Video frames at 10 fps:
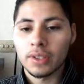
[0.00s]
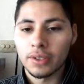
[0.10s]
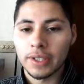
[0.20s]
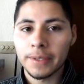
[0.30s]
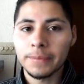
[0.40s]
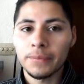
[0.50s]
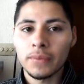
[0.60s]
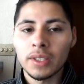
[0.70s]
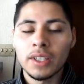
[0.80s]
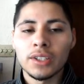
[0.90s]
Okay,
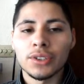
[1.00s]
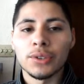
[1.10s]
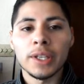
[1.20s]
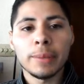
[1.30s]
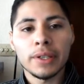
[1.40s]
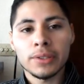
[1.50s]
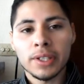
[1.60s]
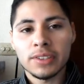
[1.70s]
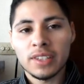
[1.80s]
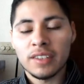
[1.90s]
so they pay the
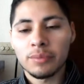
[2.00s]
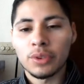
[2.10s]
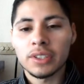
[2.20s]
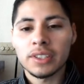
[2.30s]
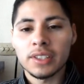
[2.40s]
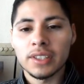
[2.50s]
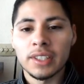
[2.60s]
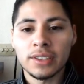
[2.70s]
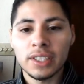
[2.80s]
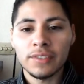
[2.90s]
1,000 life points,
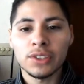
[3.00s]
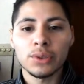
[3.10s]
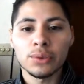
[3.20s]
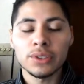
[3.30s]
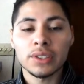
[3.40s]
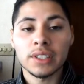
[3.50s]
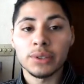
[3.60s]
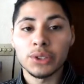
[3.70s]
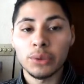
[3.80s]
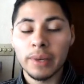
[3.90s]
their 7 tools
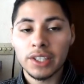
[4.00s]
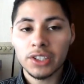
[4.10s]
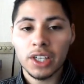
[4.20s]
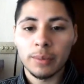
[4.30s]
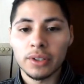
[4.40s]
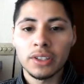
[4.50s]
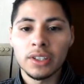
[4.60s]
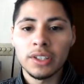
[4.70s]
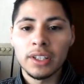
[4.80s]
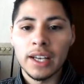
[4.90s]
kills your Magic Jammer,
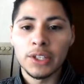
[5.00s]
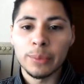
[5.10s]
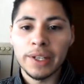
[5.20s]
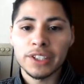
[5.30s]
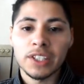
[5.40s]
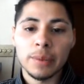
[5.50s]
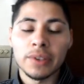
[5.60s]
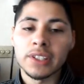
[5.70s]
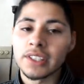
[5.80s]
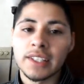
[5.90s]
and your Magic Jammer
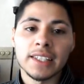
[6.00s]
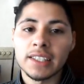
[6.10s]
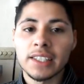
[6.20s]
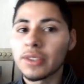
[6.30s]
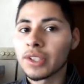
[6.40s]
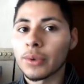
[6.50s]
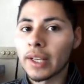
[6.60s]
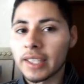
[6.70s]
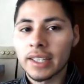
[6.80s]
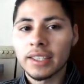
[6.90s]
doesn't get to kill their
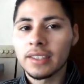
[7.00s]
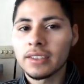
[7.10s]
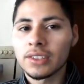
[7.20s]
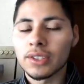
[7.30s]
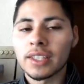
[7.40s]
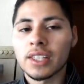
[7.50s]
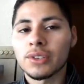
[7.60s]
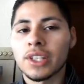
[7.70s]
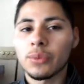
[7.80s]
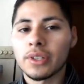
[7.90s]
Raigeki. So that's how a
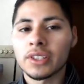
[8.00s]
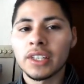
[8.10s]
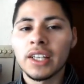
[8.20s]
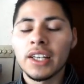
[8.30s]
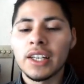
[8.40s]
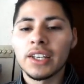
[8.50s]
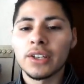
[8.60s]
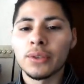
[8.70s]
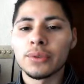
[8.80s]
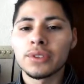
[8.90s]
chain works. It
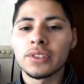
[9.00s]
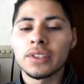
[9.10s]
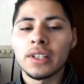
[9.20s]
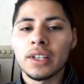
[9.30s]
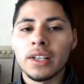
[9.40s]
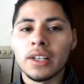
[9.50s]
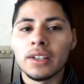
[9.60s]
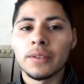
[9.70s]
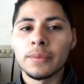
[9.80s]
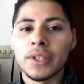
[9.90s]
goes
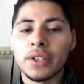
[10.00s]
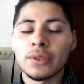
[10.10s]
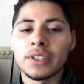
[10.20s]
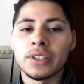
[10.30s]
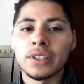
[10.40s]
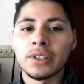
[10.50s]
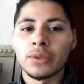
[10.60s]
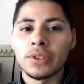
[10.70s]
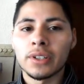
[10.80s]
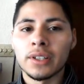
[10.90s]
in
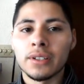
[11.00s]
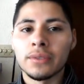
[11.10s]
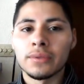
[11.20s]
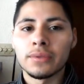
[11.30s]
order of